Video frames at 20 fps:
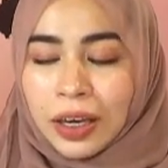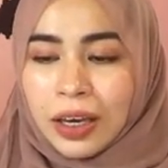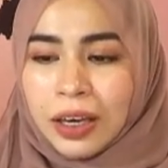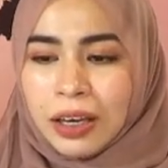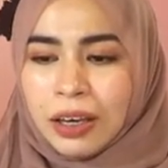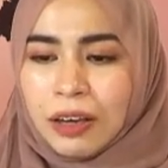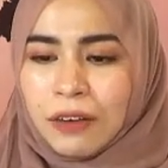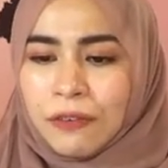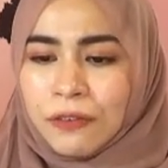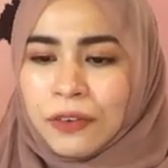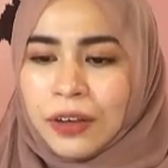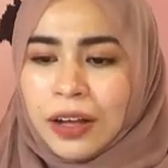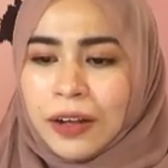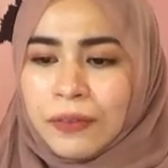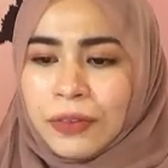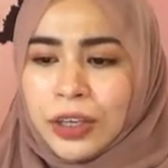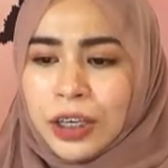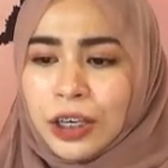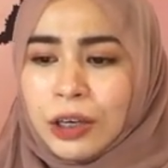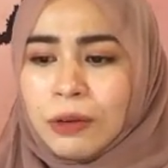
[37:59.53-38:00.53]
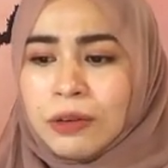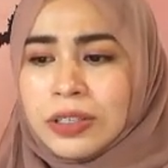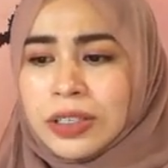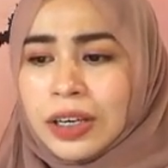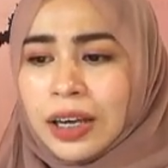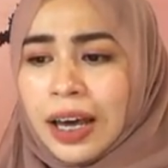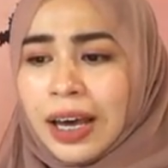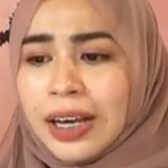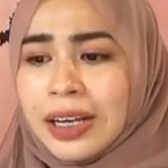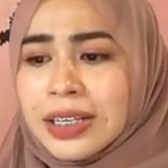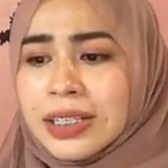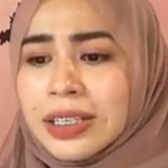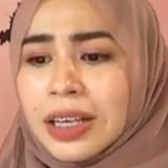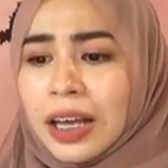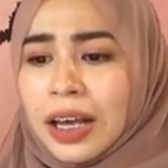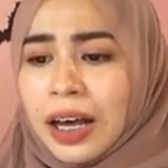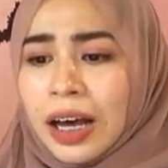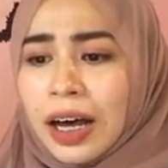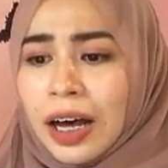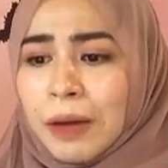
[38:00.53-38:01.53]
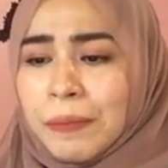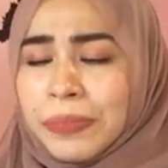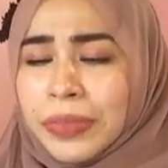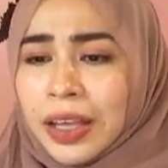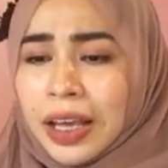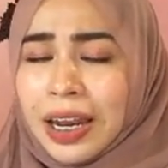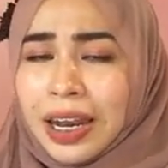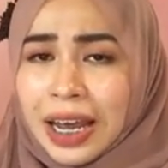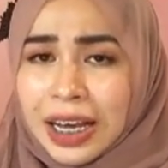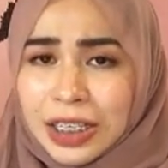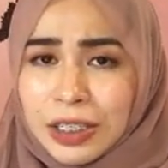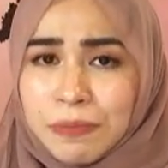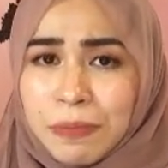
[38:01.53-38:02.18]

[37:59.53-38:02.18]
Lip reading: Okay, if the user has less